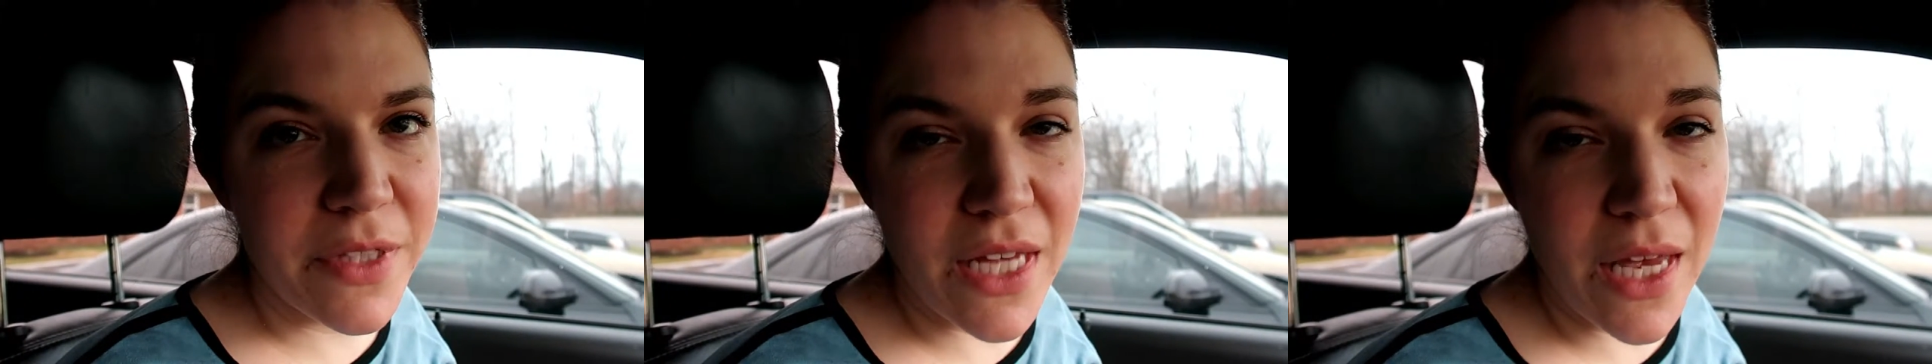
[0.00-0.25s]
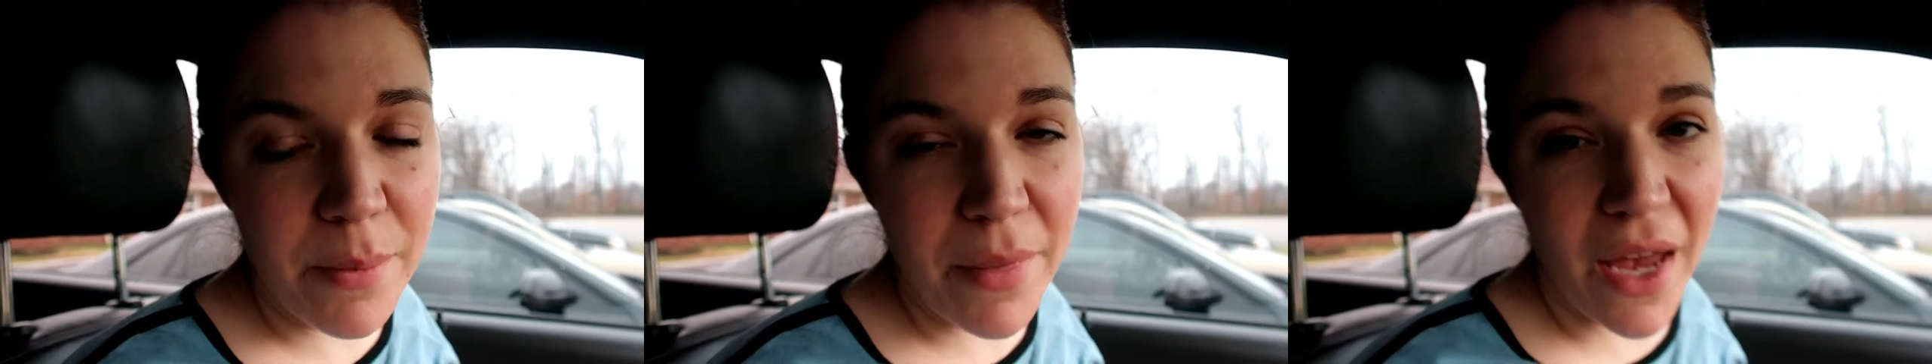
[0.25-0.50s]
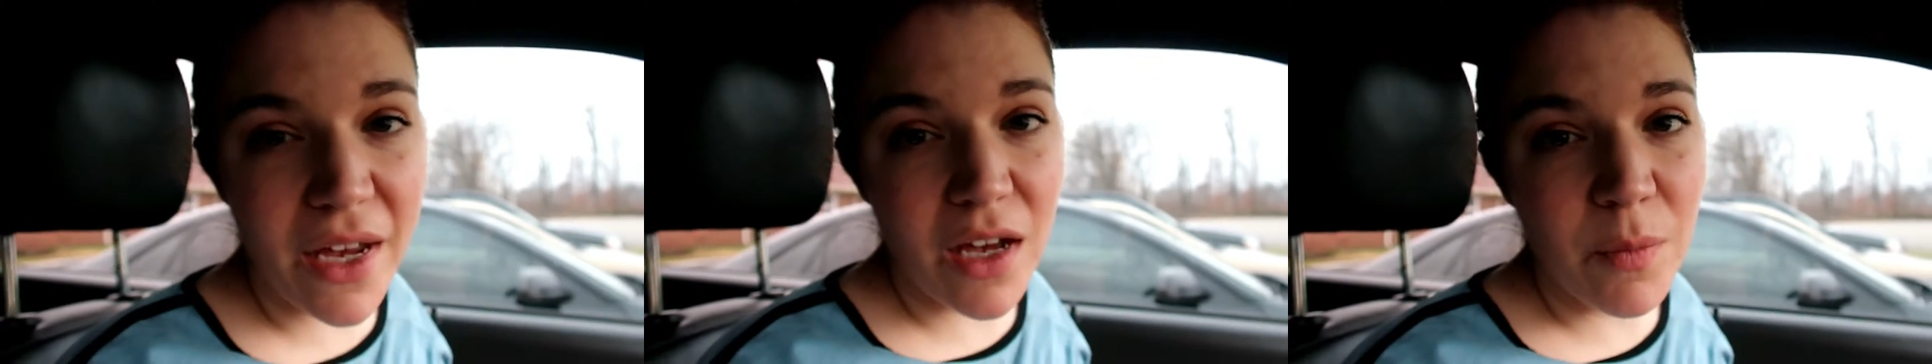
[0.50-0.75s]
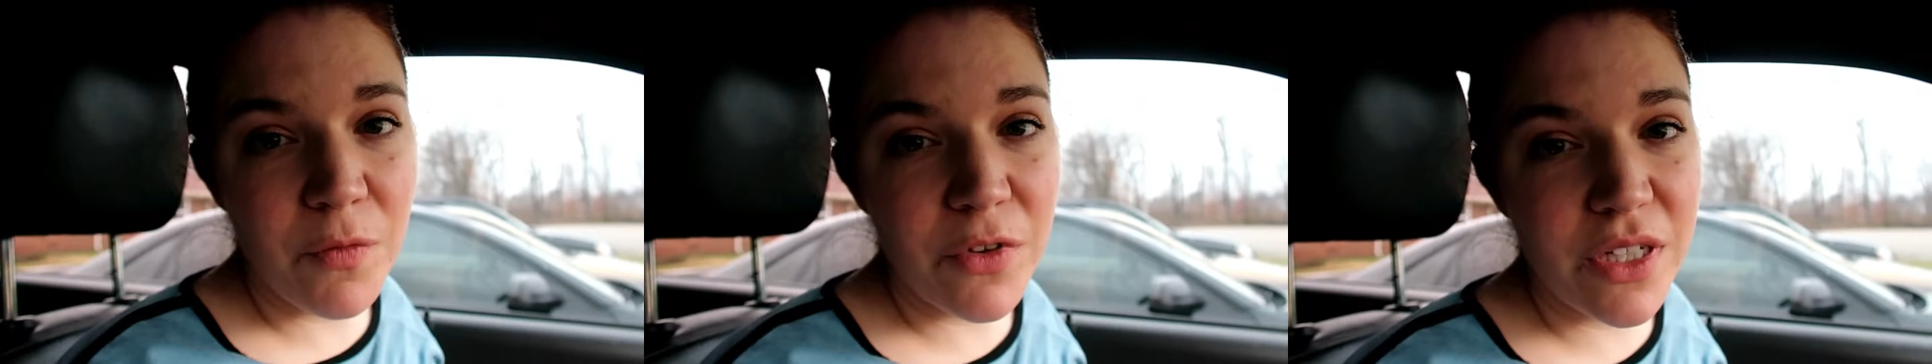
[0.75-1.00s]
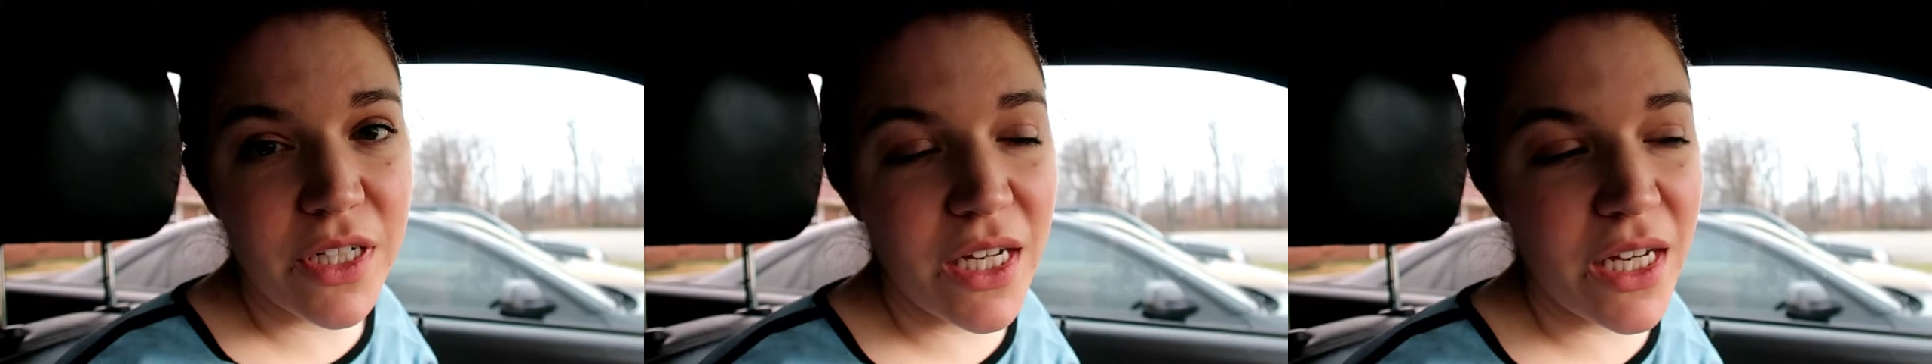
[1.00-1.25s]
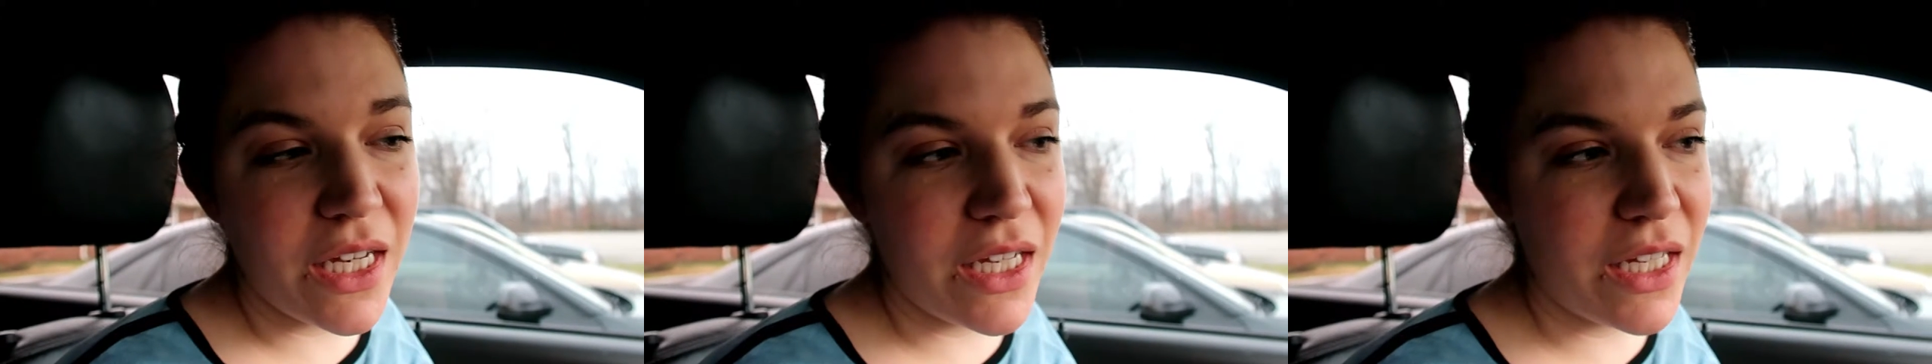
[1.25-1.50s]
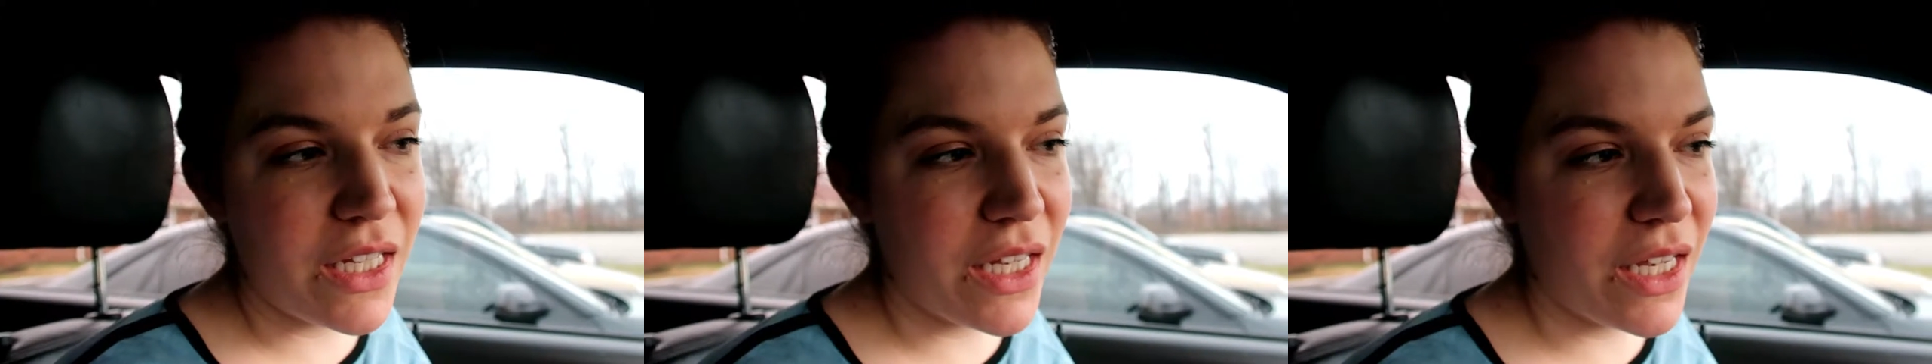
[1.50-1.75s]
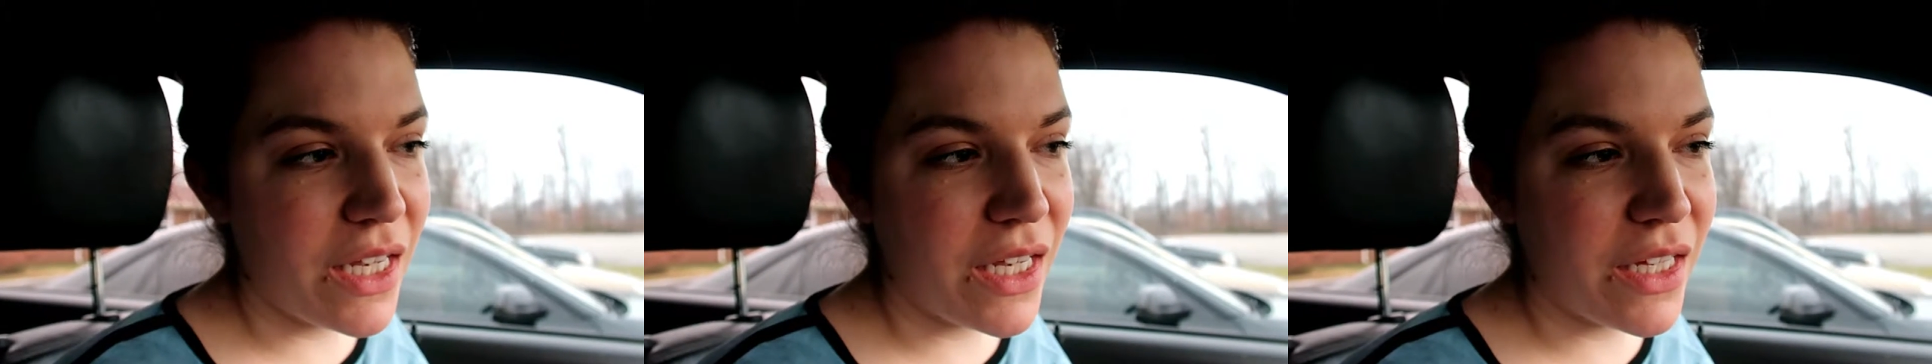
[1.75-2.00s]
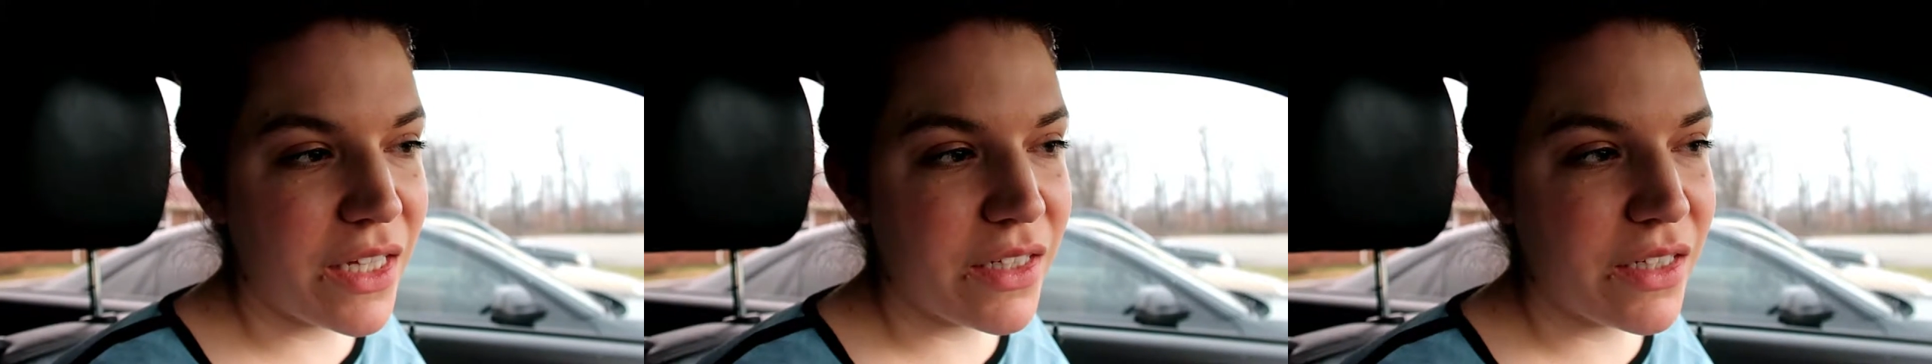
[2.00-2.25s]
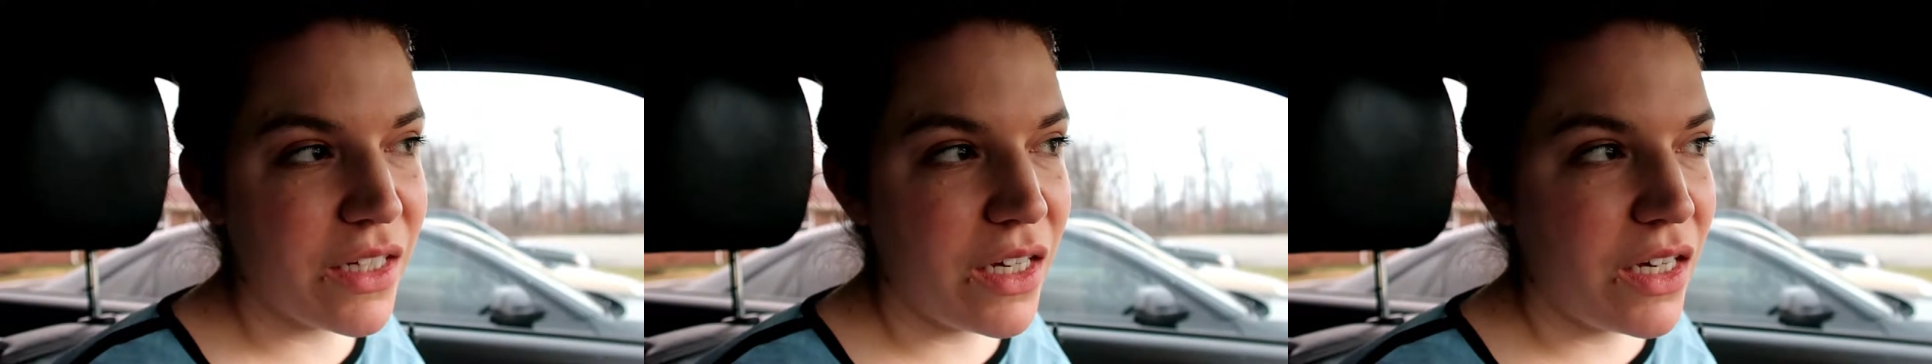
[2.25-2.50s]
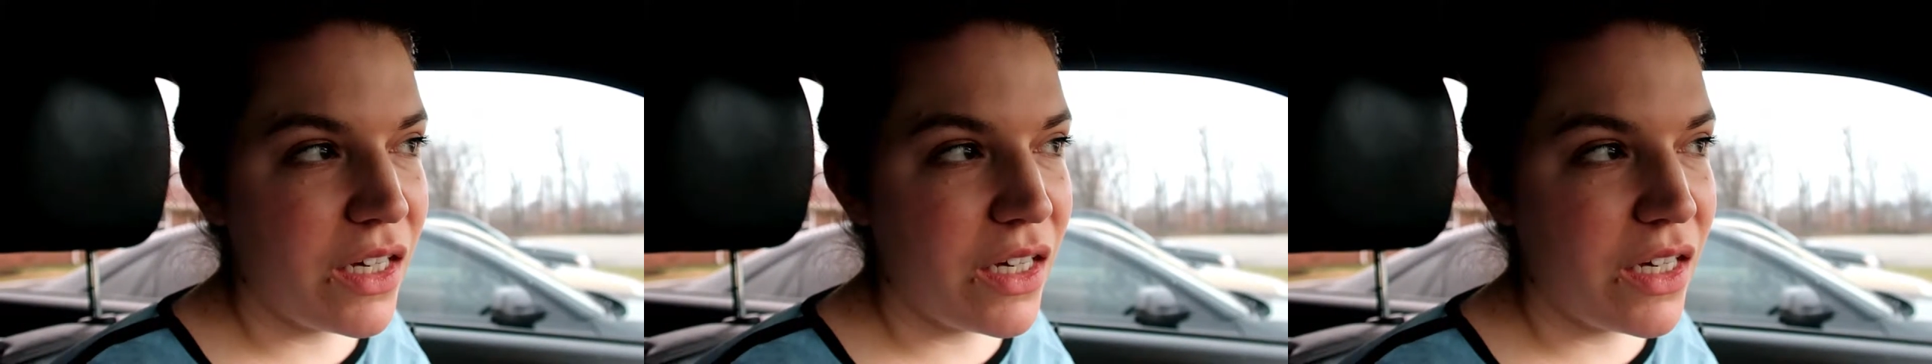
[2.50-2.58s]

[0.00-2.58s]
set back up for the day and